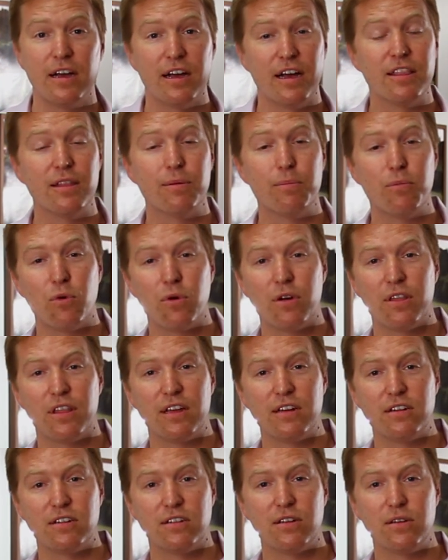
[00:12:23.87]
and the more
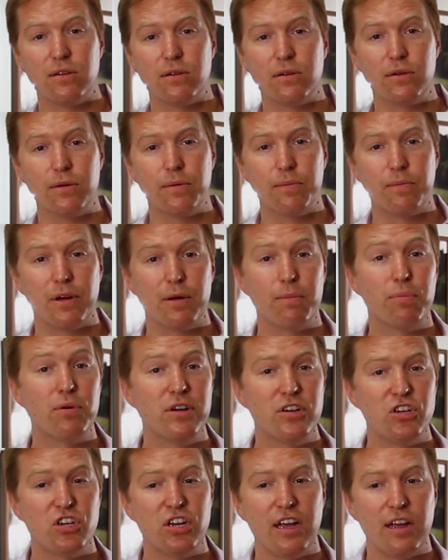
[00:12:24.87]
that you
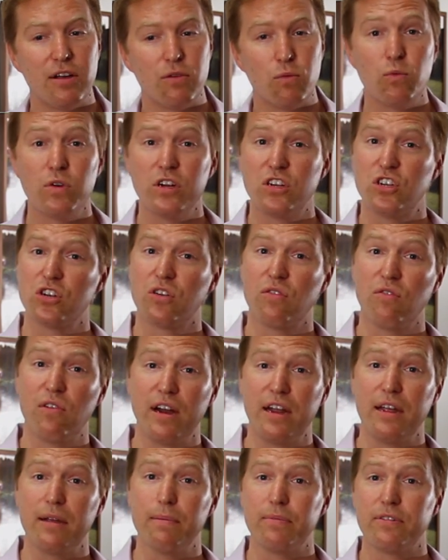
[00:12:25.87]
appreciate which
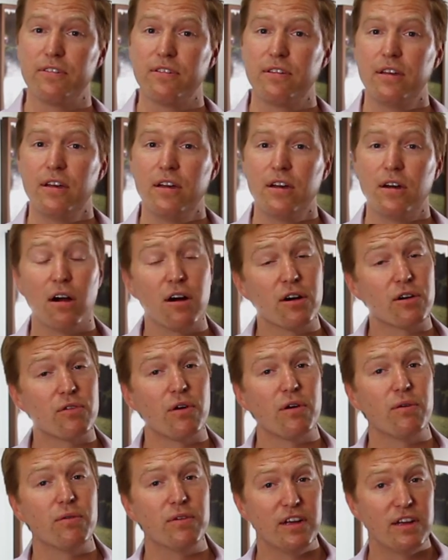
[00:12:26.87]
grapes are
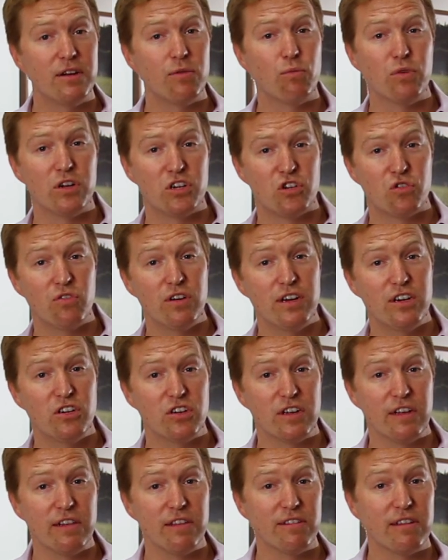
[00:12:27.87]
grown in which
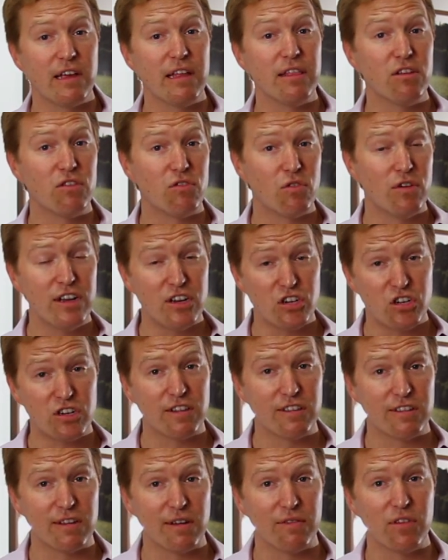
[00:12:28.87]
regions and the
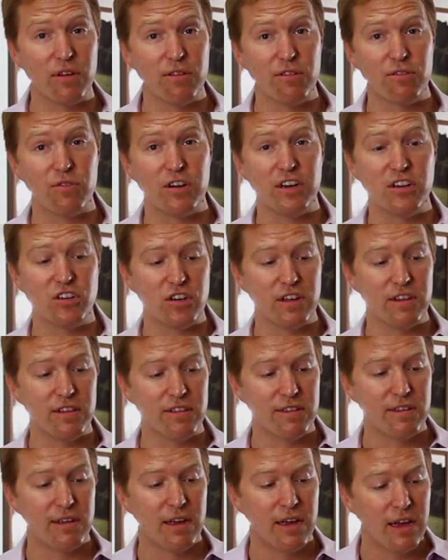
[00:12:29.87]
traditions of those
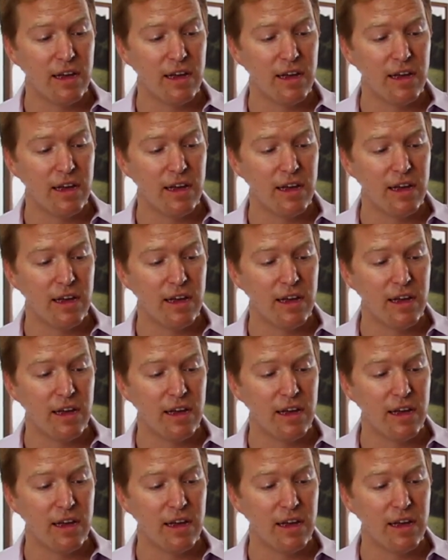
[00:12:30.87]
regions,